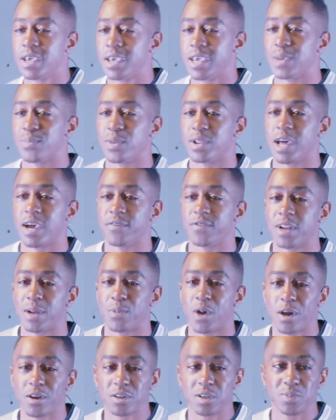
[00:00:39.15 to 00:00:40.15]
in my life. And I'm
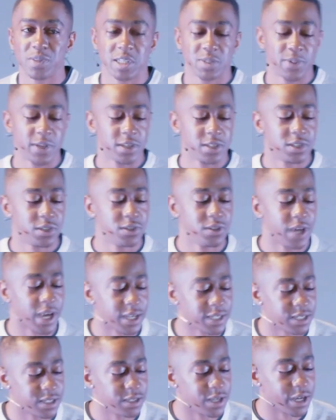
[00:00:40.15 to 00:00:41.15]
honored to be speaking to you
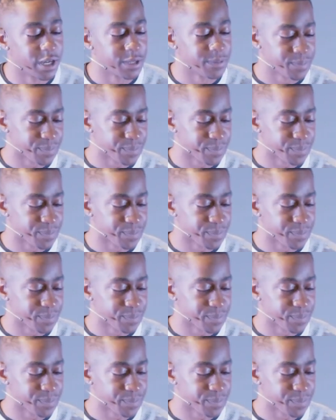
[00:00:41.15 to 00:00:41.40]
guys today.